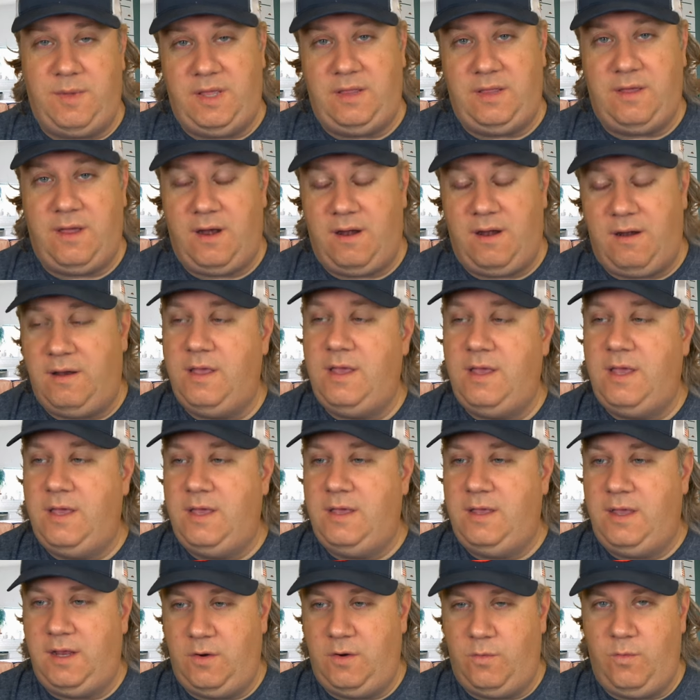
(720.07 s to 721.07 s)
there
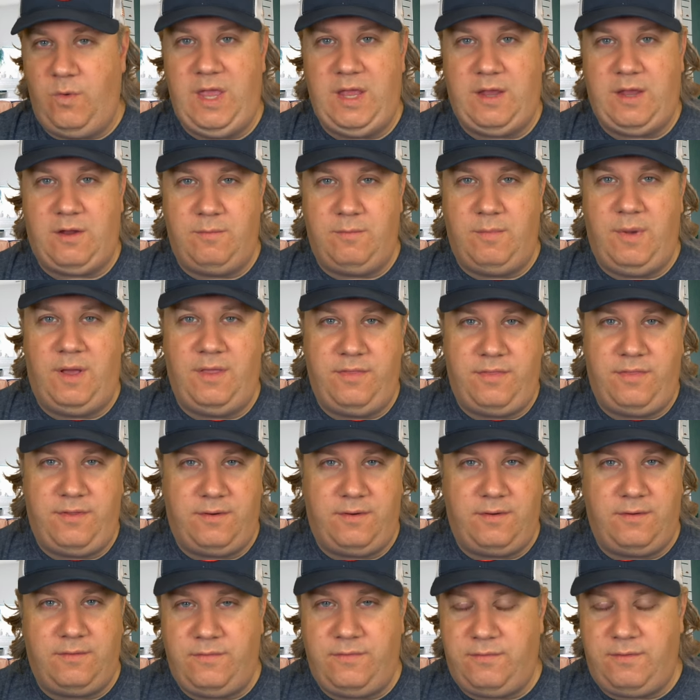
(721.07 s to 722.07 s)
in a week or month
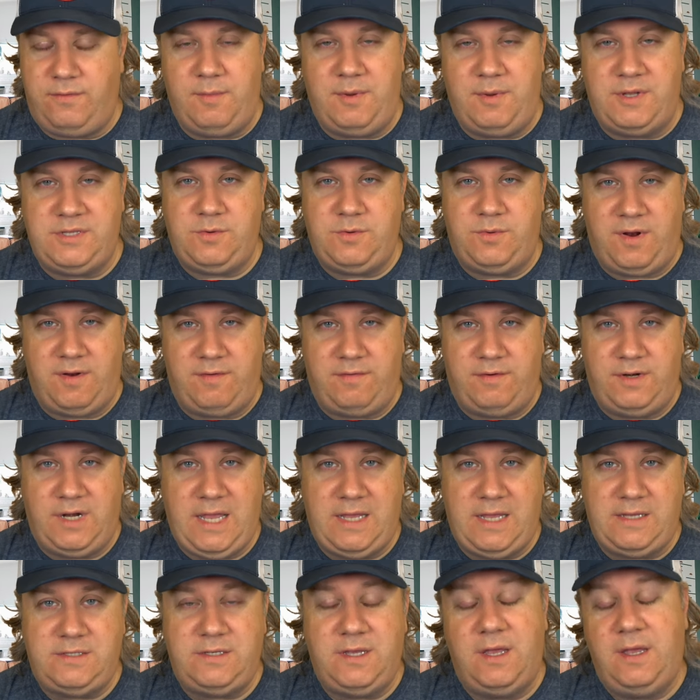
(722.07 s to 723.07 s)
or three months or whatever it
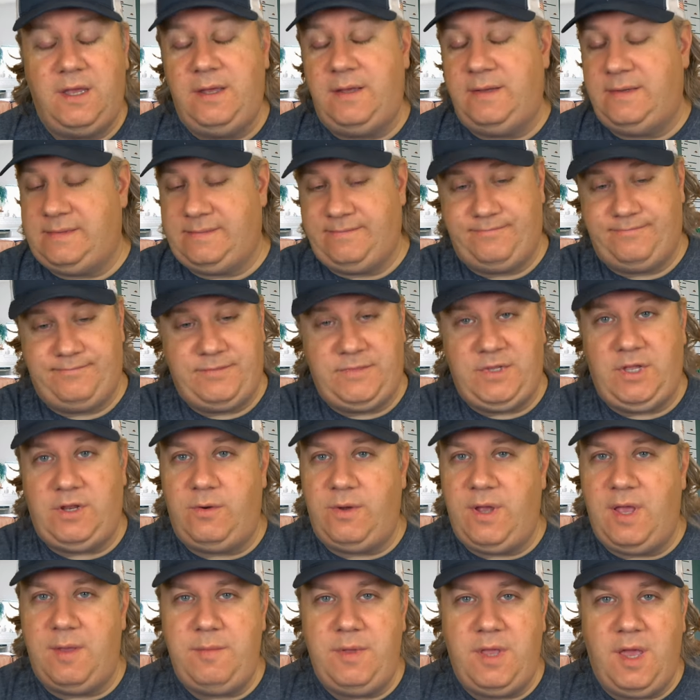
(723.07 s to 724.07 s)
is, you know,
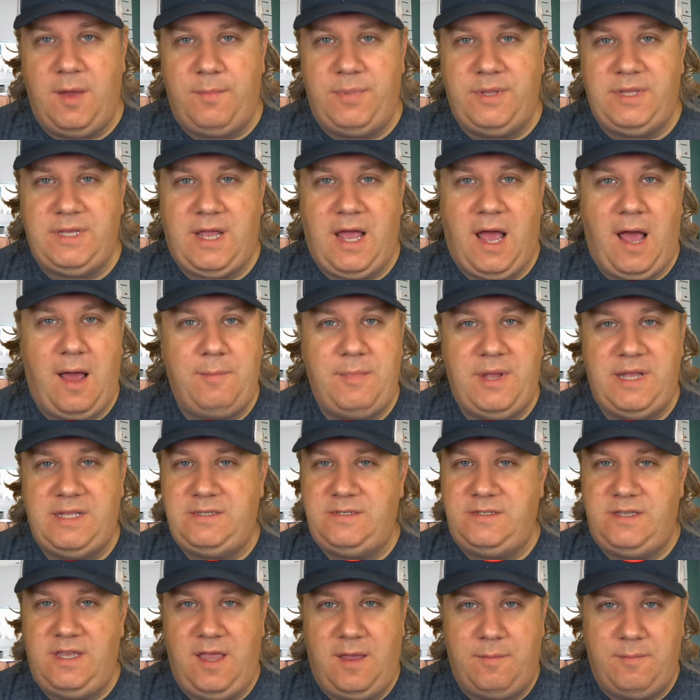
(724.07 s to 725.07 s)
hit me up in the comments,
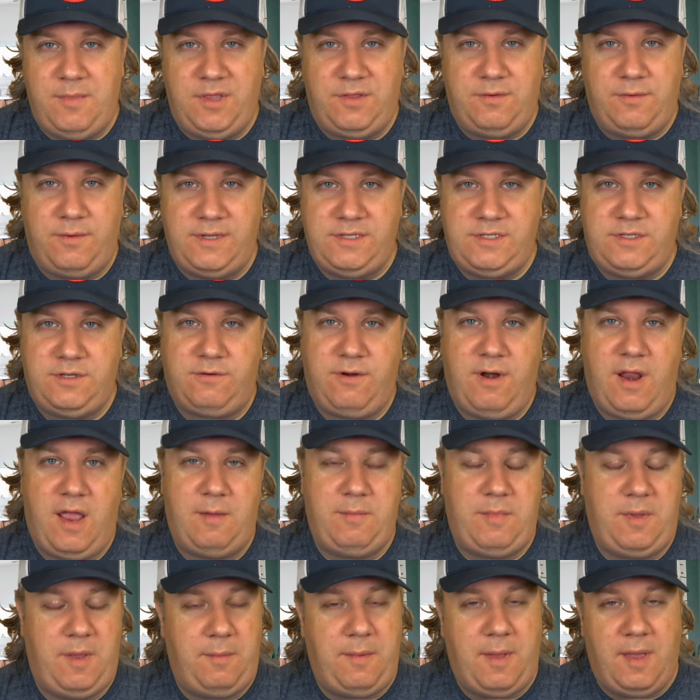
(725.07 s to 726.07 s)
D M me through Instagram,
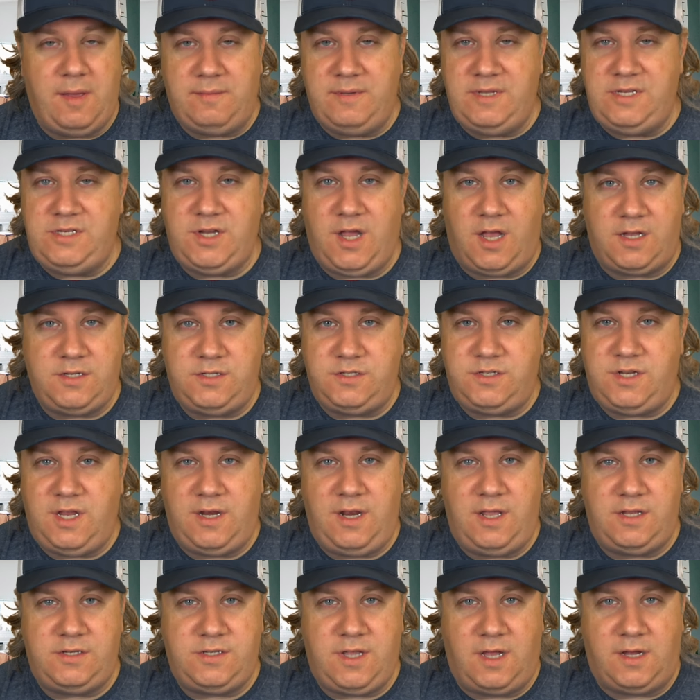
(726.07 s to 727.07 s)
email me josh at j and
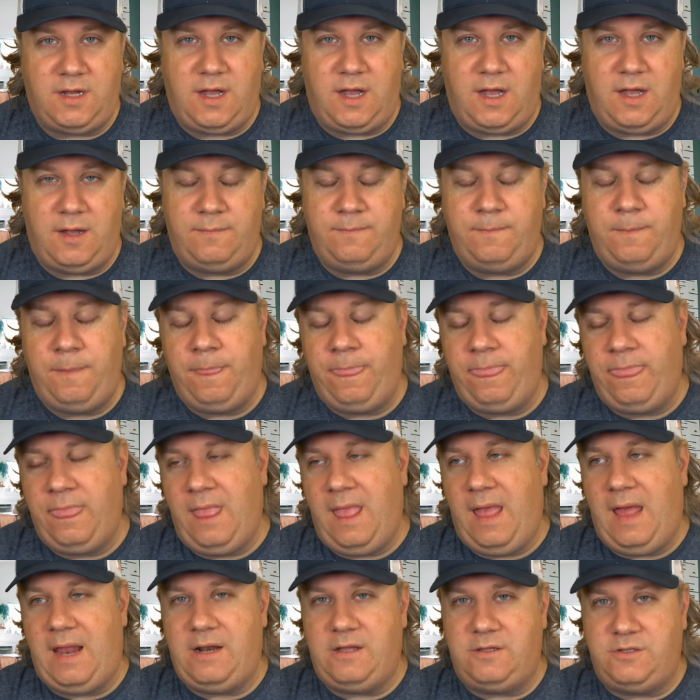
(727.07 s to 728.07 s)
h dot com,
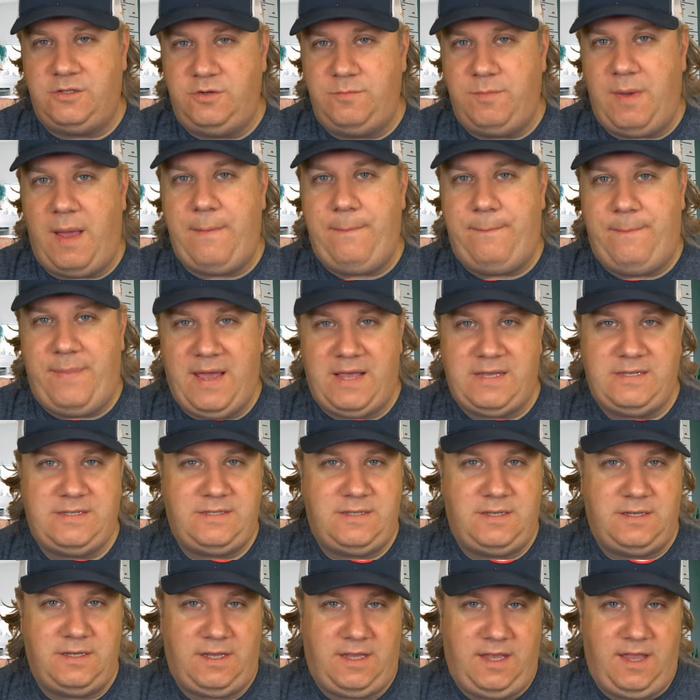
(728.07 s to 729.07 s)
and I'll do my best
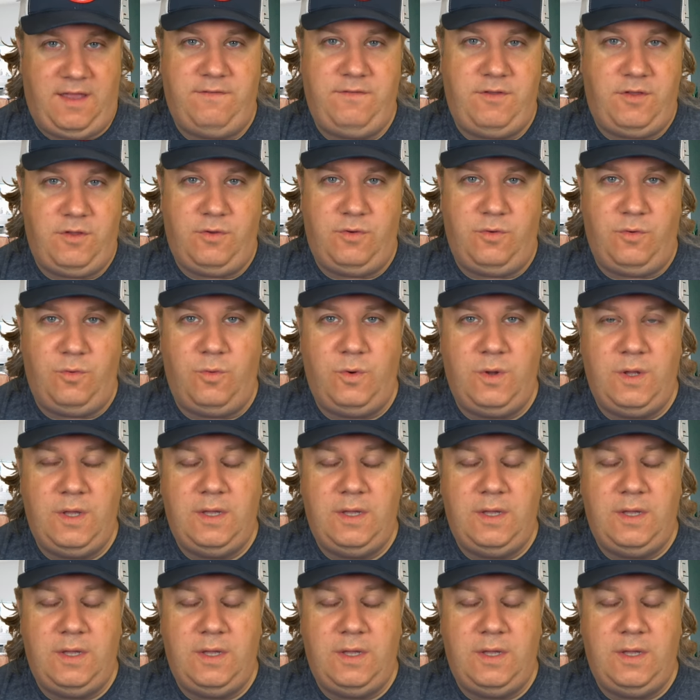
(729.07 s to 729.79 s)
to give you